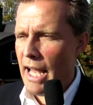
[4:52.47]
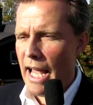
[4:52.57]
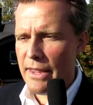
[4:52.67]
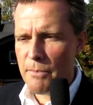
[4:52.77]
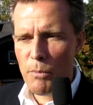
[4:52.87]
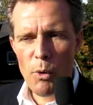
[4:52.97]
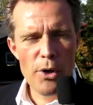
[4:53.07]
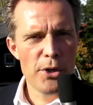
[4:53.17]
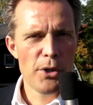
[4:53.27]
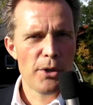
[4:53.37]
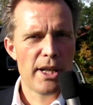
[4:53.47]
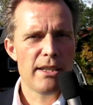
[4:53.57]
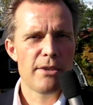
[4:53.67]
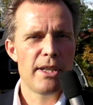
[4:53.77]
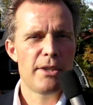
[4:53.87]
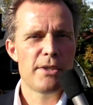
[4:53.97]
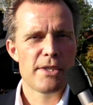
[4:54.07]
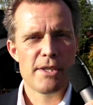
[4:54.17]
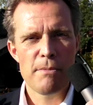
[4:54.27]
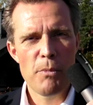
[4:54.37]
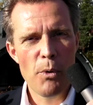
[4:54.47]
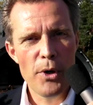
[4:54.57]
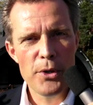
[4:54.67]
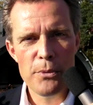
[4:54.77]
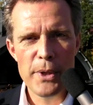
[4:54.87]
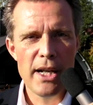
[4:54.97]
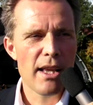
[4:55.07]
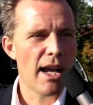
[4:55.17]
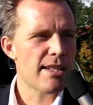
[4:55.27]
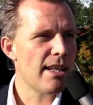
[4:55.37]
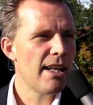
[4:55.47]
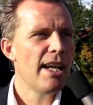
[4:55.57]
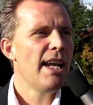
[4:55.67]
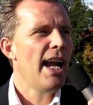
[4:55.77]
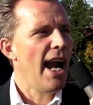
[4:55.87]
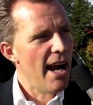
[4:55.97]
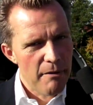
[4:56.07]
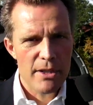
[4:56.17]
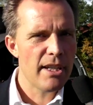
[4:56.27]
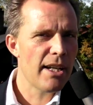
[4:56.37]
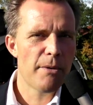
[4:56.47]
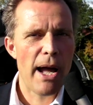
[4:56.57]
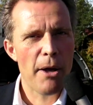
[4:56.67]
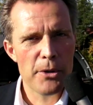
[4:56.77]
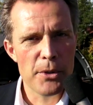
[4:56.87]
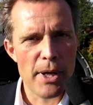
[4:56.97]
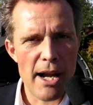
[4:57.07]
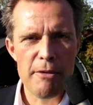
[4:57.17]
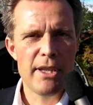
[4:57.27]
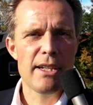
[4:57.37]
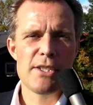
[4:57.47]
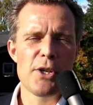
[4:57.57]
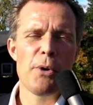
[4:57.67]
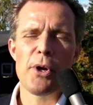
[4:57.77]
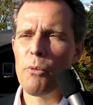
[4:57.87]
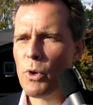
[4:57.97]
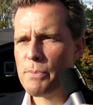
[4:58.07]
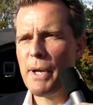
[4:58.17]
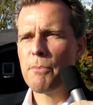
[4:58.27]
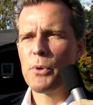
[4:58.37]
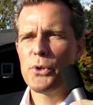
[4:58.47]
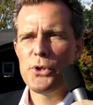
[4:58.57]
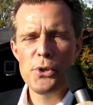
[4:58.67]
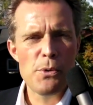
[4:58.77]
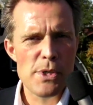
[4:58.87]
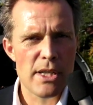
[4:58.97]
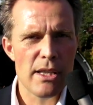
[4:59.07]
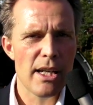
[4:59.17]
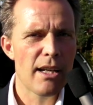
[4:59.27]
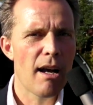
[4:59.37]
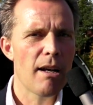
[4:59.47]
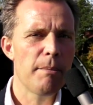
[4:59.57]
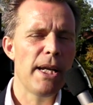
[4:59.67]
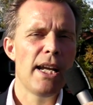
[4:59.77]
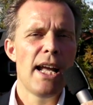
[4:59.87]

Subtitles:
And the more you look into this, the more you realize that everything around you, everything that's going on, what's being produced in the economy,